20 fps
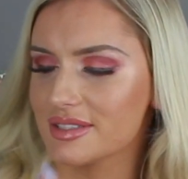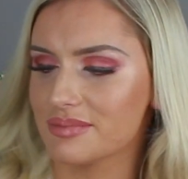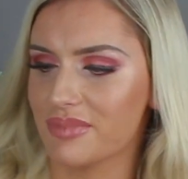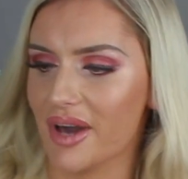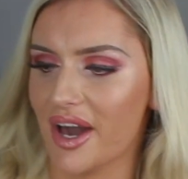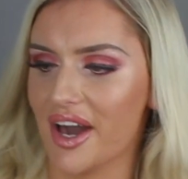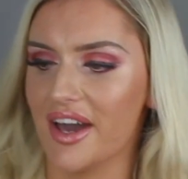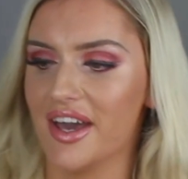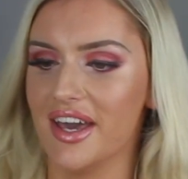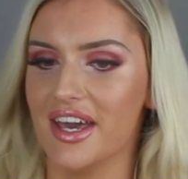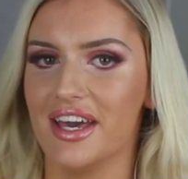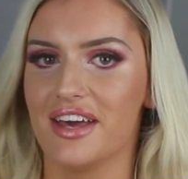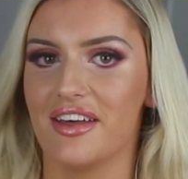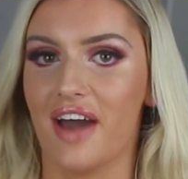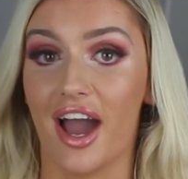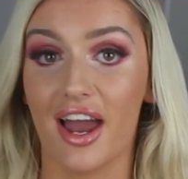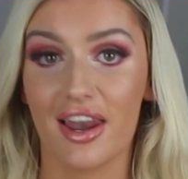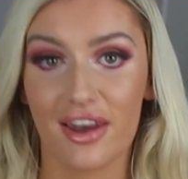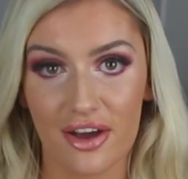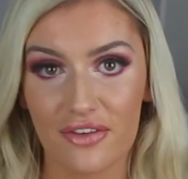But
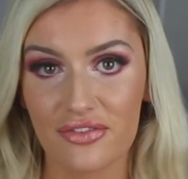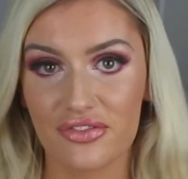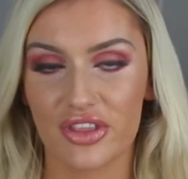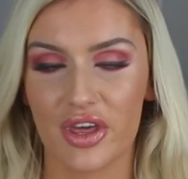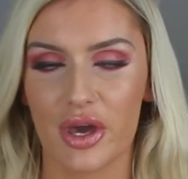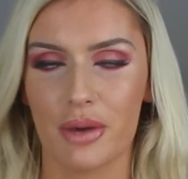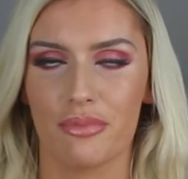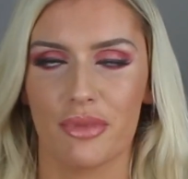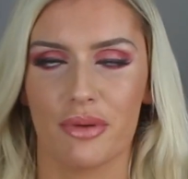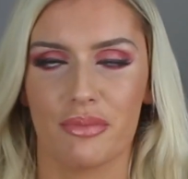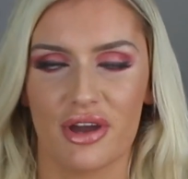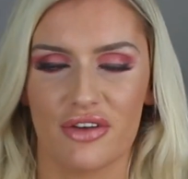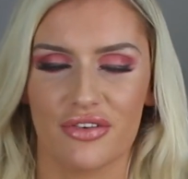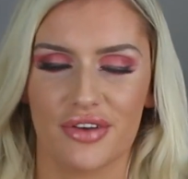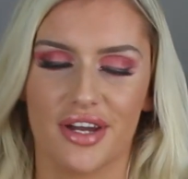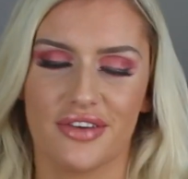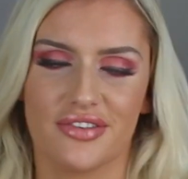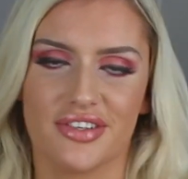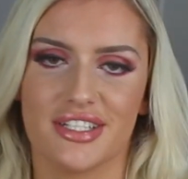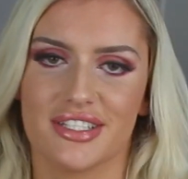I love them, but my
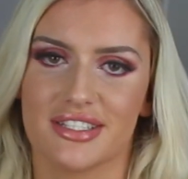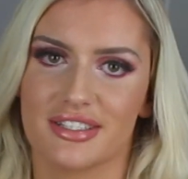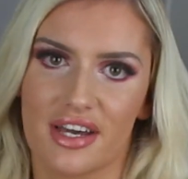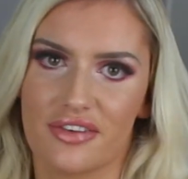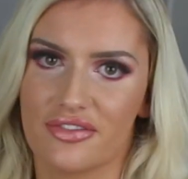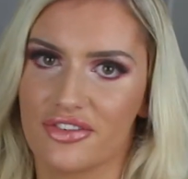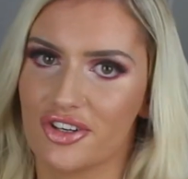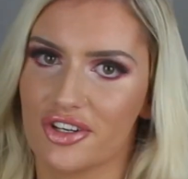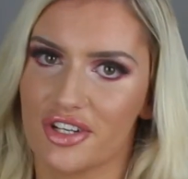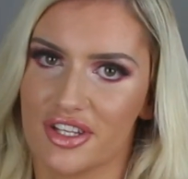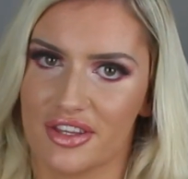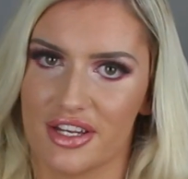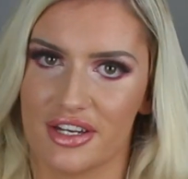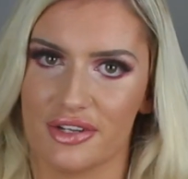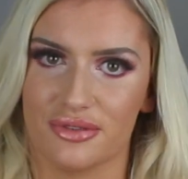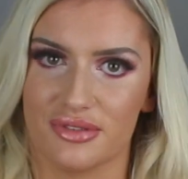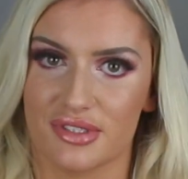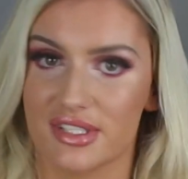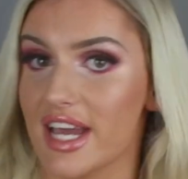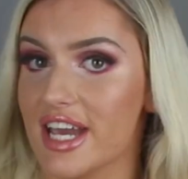favourite is definitely the
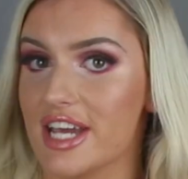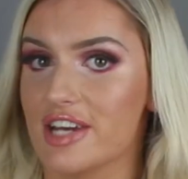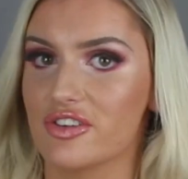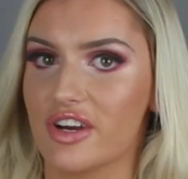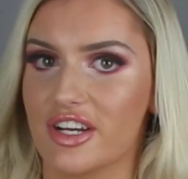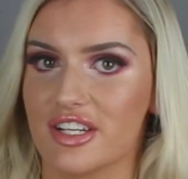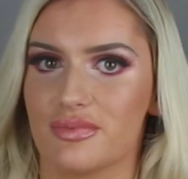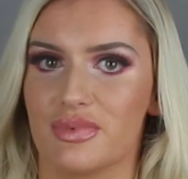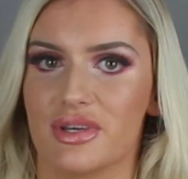little day dress,